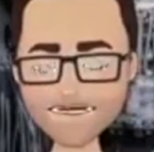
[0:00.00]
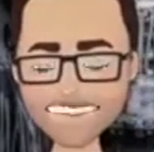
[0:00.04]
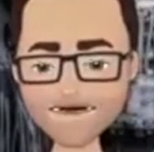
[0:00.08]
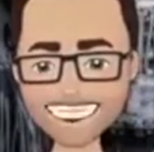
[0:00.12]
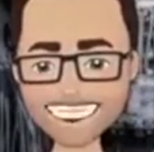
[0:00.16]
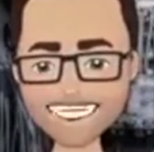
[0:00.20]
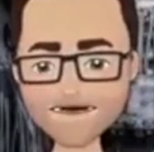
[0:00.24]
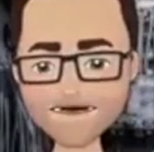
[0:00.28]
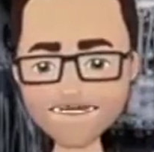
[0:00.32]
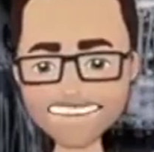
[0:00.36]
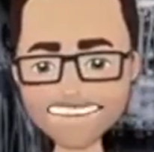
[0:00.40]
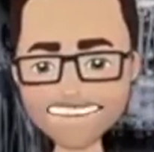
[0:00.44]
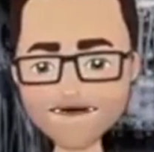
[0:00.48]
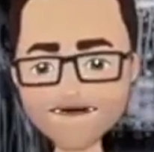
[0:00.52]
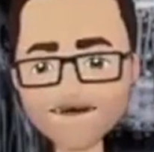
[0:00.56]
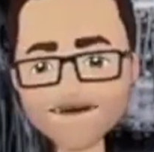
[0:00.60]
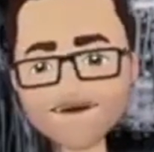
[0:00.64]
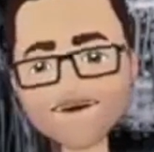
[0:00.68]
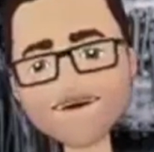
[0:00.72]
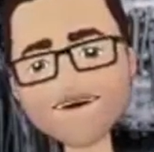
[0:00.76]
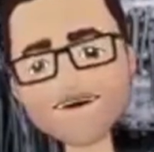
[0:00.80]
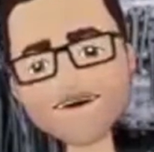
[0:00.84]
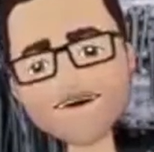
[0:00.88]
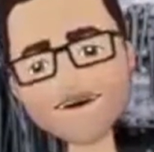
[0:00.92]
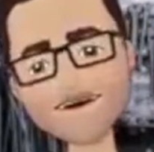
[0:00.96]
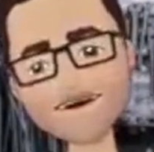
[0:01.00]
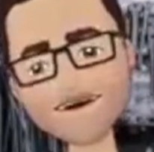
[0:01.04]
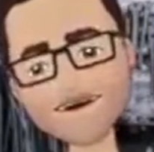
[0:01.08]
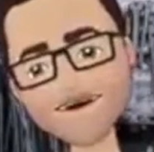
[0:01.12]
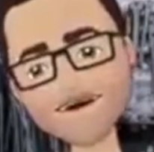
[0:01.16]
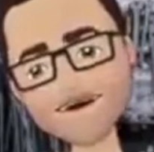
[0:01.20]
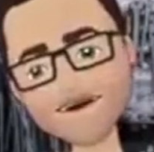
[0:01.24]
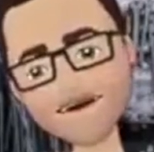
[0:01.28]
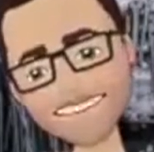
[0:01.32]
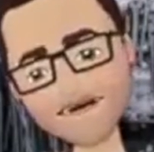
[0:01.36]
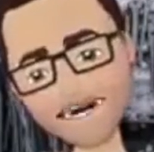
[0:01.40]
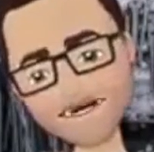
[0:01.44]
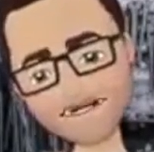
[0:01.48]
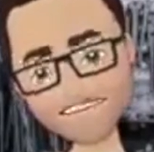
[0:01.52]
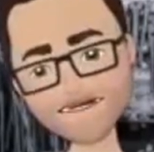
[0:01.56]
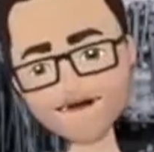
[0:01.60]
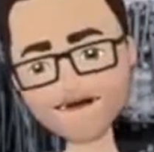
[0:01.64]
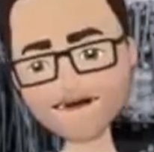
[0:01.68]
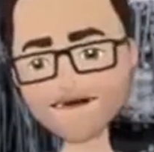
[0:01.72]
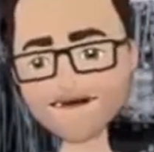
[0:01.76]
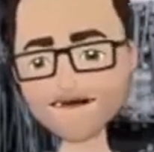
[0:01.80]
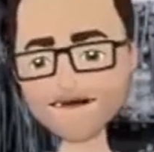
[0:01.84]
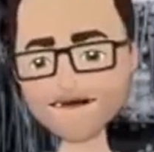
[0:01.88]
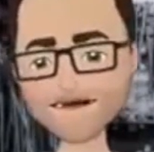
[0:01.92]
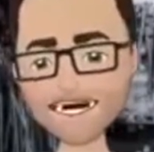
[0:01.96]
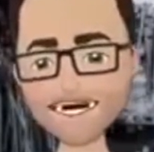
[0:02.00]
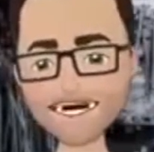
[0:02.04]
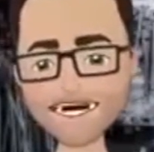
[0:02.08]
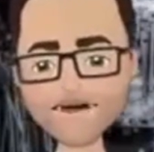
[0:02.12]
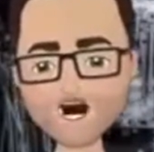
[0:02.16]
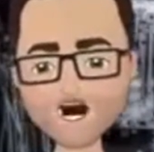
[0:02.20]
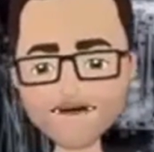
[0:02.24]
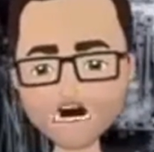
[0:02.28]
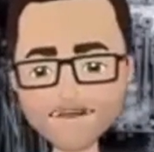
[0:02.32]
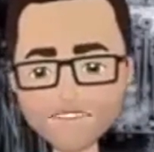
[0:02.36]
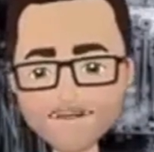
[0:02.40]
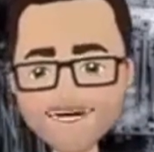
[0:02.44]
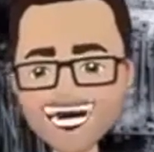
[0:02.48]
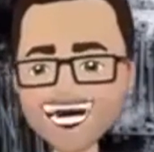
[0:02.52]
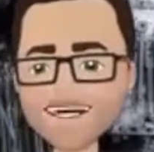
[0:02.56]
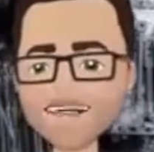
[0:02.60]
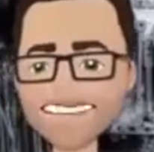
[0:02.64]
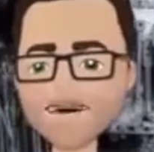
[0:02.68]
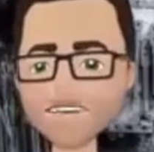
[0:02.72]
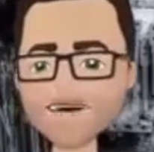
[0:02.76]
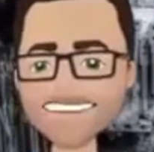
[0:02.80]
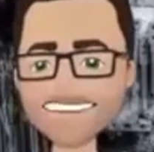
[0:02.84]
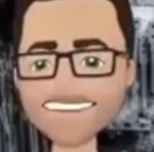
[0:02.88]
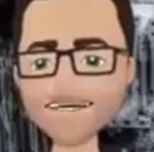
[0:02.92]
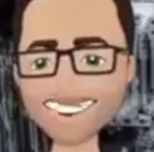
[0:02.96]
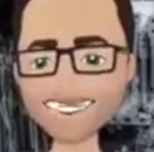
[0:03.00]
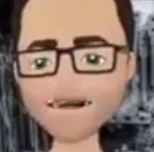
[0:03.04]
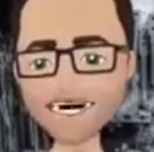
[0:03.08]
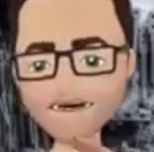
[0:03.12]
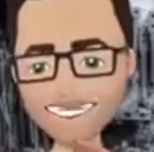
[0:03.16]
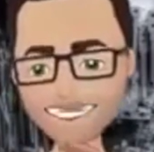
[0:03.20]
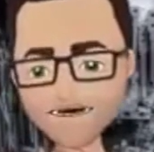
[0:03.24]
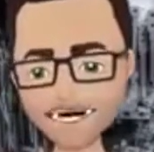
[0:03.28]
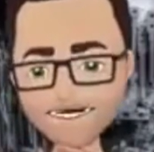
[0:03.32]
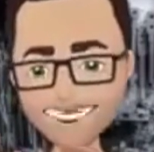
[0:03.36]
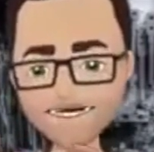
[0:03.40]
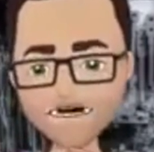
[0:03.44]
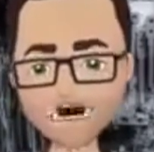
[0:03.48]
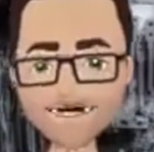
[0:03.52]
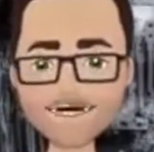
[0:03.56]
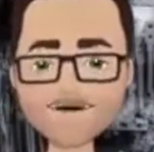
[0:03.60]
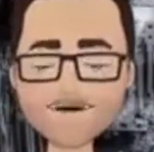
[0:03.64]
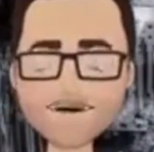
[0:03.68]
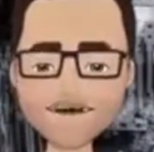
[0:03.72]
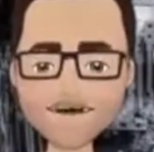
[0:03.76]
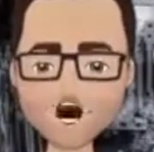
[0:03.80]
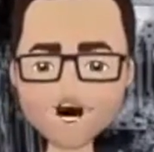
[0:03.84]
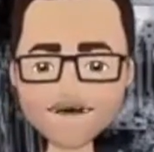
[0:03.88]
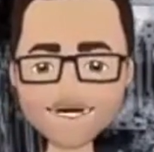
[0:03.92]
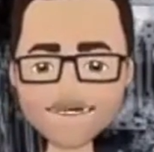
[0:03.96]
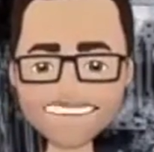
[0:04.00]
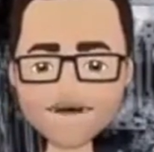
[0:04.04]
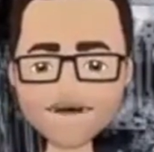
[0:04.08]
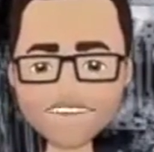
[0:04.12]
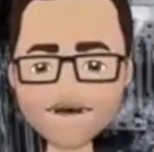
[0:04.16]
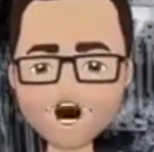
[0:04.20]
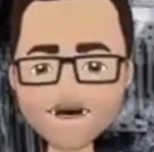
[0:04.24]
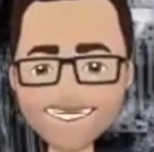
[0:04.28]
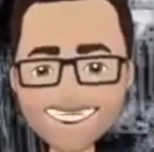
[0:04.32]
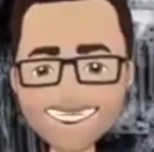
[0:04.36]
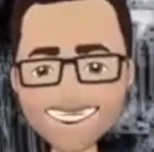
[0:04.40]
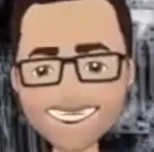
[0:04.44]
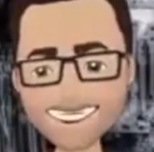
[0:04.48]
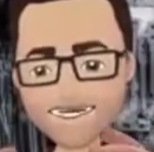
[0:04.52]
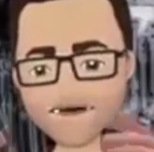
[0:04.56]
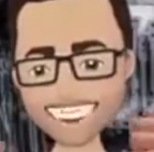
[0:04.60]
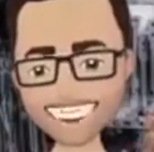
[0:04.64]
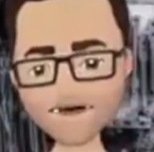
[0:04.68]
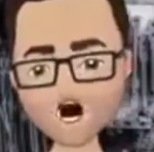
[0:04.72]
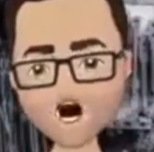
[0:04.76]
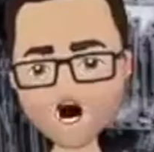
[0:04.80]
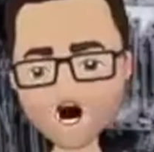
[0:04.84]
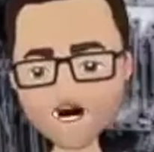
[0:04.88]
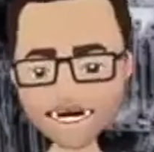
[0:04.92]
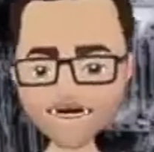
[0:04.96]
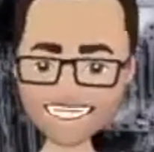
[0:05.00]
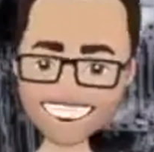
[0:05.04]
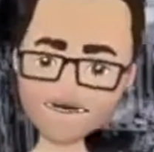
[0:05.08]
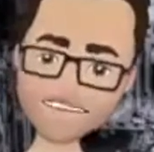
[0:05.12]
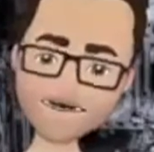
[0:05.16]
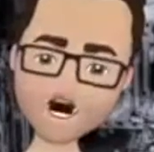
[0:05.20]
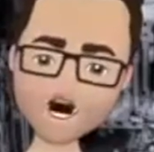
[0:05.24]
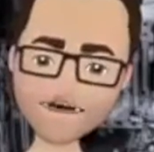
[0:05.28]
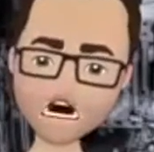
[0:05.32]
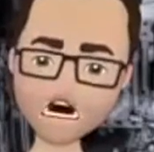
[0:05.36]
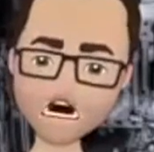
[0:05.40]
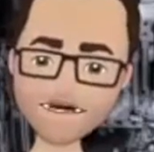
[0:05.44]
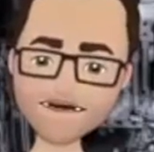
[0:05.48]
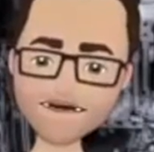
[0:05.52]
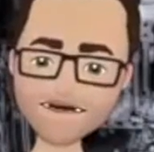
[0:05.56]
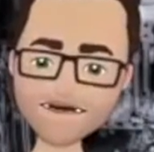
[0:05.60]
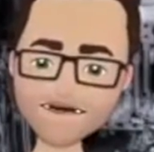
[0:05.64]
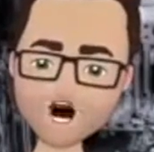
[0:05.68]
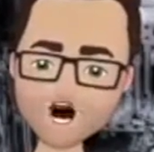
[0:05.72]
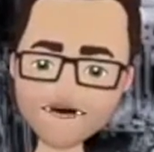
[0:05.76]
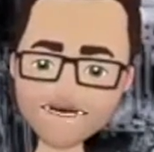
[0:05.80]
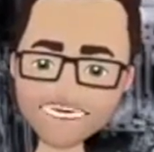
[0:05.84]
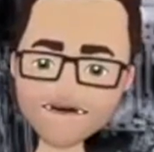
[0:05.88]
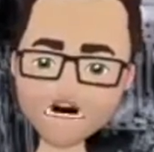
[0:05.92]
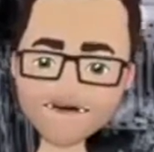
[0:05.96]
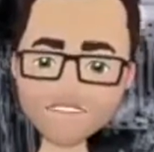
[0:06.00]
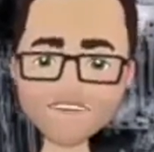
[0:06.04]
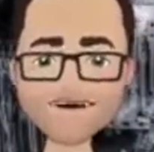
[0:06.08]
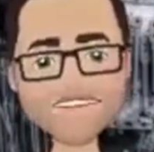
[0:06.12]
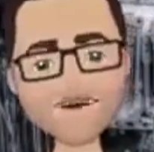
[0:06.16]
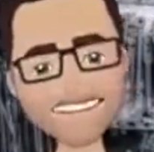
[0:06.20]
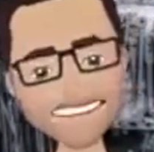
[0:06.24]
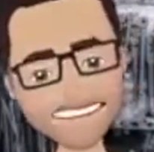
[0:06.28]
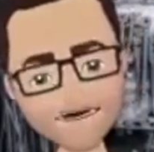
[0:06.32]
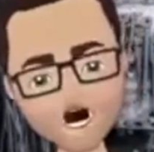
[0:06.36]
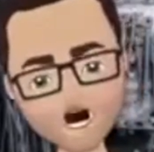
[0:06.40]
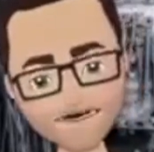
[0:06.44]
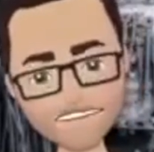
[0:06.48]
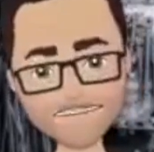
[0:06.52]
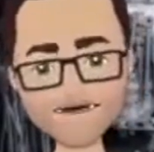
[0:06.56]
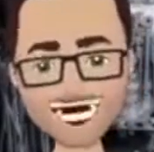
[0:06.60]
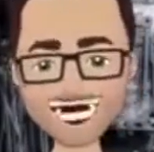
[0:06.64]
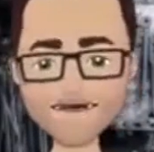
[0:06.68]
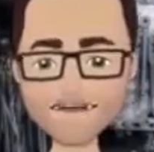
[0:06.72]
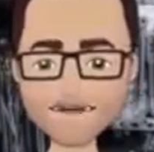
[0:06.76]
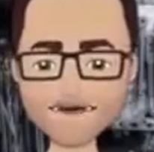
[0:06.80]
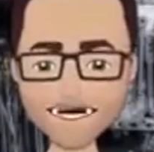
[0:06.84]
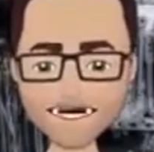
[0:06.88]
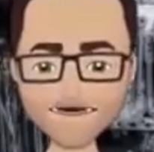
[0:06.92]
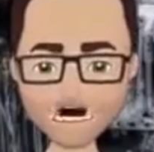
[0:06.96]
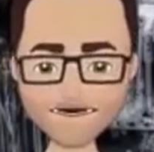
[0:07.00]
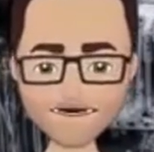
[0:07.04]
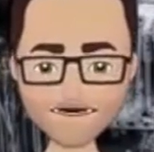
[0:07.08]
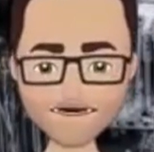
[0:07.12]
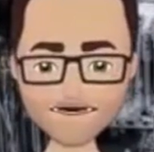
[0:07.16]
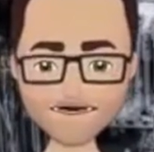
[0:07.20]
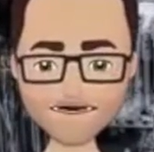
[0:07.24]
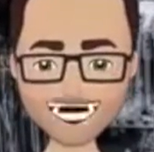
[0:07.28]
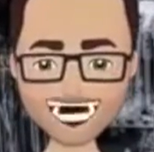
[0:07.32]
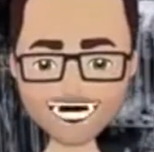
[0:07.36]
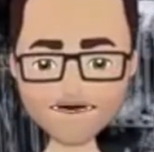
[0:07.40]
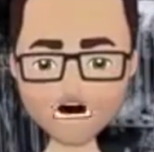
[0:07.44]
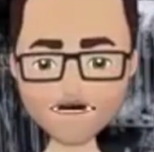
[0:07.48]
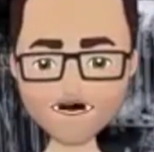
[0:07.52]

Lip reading: So, personified virtual assistants might have a really important role within virtual reality and augmented reality.